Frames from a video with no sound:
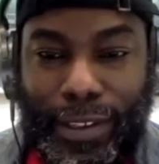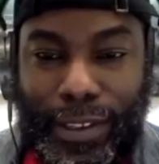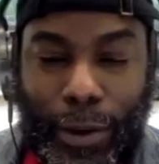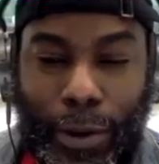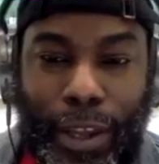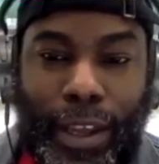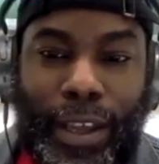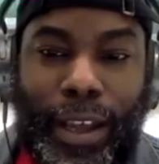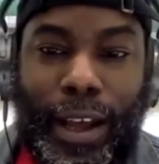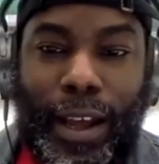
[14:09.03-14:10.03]
So
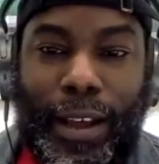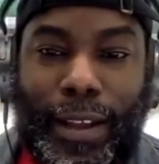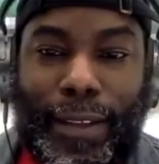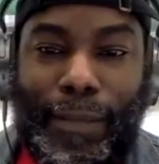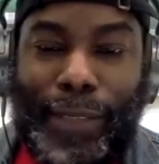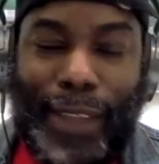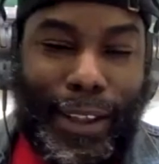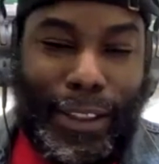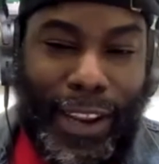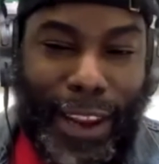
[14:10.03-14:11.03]
uh,
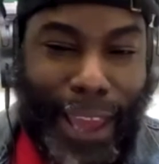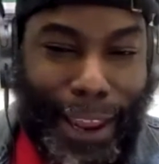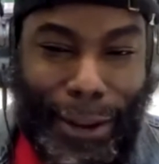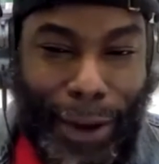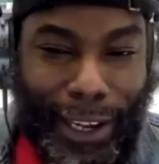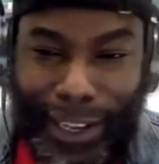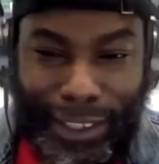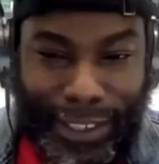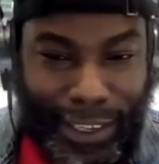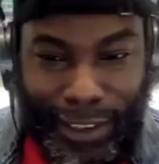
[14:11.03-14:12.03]
other than that, no, I, I
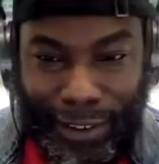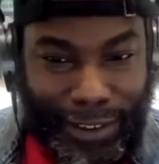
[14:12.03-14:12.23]
just think,